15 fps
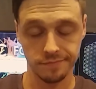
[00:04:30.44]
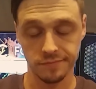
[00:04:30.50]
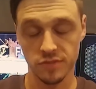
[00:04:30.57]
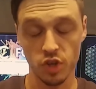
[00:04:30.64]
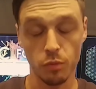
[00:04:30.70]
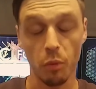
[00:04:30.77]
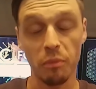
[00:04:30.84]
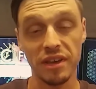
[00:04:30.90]

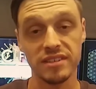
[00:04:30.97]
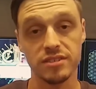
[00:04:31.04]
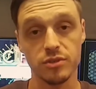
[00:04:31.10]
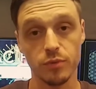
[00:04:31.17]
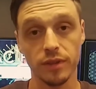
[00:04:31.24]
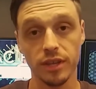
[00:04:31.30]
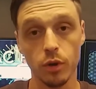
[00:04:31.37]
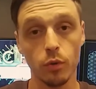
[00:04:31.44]
thermal paste
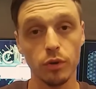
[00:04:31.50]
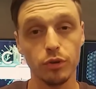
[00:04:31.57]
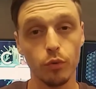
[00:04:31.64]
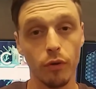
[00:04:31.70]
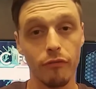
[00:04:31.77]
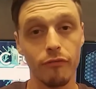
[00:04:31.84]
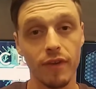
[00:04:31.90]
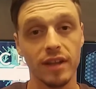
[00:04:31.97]
is really going
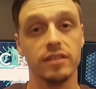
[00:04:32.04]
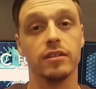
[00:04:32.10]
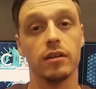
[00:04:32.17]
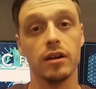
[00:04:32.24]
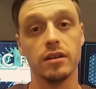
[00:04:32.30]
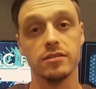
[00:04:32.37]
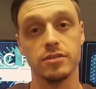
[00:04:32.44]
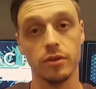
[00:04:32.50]
to affect at
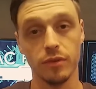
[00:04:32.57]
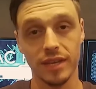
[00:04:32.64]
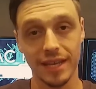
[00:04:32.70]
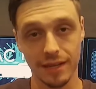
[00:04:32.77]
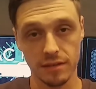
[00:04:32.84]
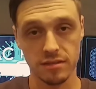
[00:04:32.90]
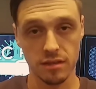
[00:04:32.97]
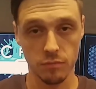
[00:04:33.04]
all, so
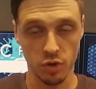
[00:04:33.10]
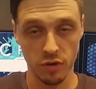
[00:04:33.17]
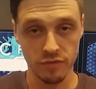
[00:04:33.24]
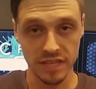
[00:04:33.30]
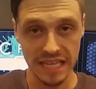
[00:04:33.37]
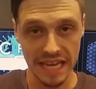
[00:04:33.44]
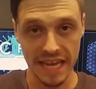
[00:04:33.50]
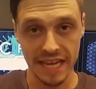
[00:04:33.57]
getting some
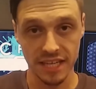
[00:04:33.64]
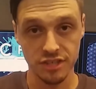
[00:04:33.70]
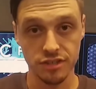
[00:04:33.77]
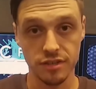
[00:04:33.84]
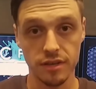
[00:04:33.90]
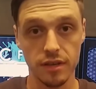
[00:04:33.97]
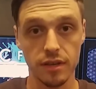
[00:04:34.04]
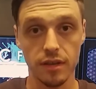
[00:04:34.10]
over the
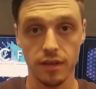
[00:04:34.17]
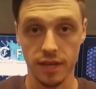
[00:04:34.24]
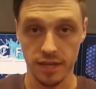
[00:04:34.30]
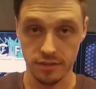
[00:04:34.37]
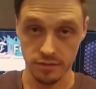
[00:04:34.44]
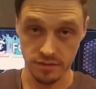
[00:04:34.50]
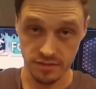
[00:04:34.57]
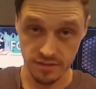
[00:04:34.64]
edge,
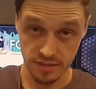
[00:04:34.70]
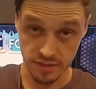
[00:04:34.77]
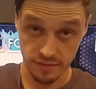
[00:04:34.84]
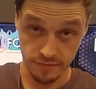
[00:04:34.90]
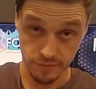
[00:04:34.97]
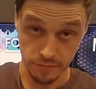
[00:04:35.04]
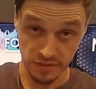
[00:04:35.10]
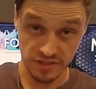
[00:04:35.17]
as you can
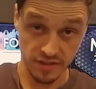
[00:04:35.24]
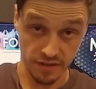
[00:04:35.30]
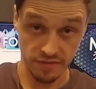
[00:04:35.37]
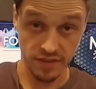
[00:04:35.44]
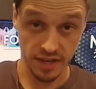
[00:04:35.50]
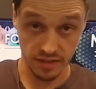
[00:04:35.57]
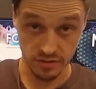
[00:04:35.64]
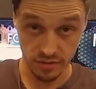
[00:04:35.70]
see from the
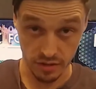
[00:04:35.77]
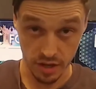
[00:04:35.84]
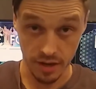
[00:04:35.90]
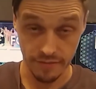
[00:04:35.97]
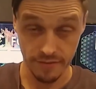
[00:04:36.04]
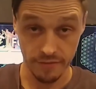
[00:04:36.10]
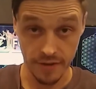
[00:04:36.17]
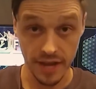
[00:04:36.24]
stuff that I took
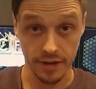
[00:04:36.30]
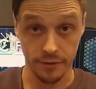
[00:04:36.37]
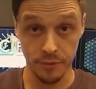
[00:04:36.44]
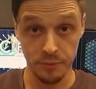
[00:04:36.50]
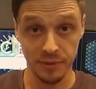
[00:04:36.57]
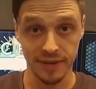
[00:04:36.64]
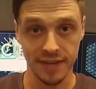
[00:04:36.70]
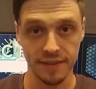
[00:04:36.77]
off the
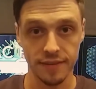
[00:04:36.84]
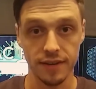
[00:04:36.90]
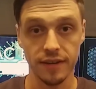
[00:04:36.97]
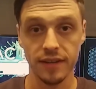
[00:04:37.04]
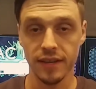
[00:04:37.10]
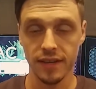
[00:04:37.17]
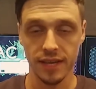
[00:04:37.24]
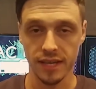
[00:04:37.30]
factory put on
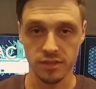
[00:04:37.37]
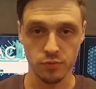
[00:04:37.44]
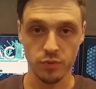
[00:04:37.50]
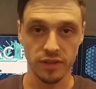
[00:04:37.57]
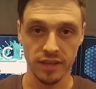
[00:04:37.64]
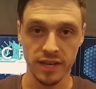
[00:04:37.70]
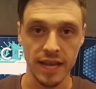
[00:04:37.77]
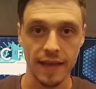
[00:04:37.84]
there, is
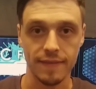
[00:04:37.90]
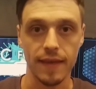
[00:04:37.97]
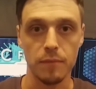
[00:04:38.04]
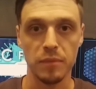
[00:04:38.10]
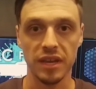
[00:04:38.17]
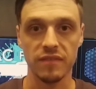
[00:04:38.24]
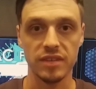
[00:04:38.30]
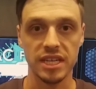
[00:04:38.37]
really not
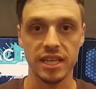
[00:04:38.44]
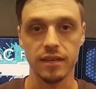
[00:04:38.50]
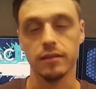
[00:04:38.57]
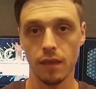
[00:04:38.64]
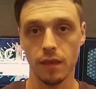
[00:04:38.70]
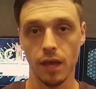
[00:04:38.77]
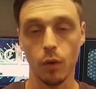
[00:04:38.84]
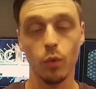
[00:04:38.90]
that big of a deal.
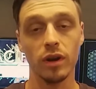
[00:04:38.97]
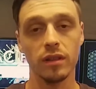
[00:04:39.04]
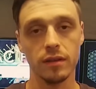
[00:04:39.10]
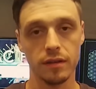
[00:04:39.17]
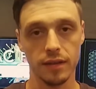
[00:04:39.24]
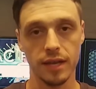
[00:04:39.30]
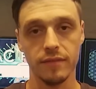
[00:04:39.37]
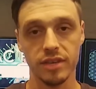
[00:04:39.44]
I went a
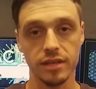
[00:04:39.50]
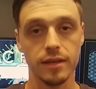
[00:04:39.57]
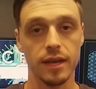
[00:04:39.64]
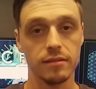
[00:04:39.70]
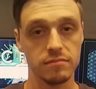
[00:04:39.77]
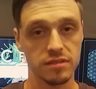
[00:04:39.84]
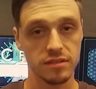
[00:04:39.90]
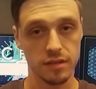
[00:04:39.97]
little heavy,
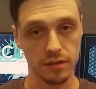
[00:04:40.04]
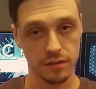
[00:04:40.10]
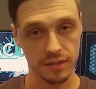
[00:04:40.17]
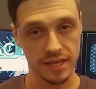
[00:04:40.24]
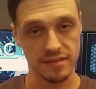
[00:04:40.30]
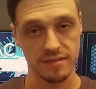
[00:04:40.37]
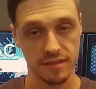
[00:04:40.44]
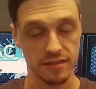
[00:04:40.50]
yet still
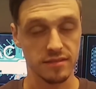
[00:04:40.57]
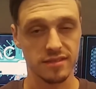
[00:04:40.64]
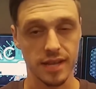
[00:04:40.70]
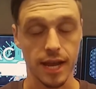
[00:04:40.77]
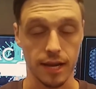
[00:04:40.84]
less than the stock